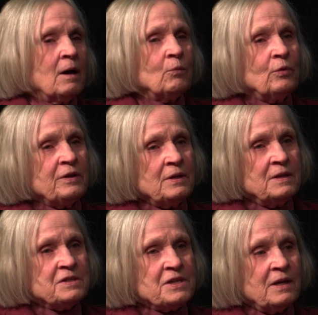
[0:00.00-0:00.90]
with the
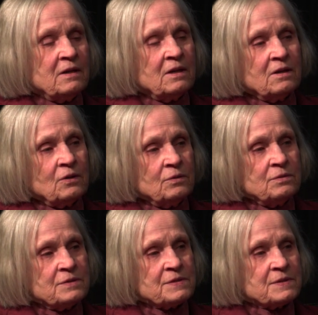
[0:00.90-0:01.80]
intent that
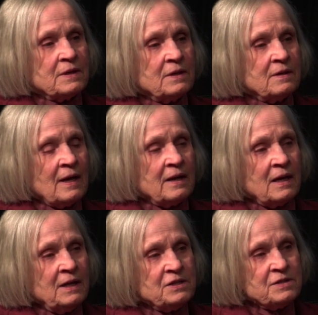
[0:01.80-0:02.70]
that
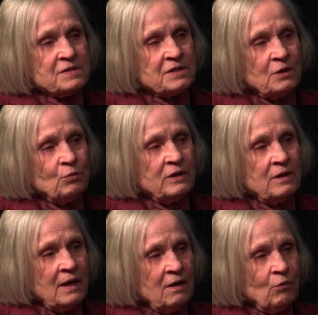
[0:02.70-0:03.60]
agency would
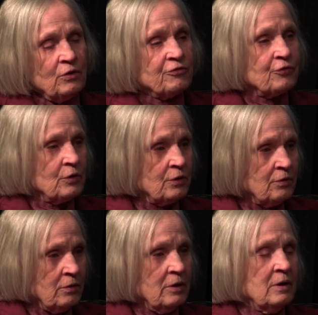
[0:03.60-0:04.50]
then refer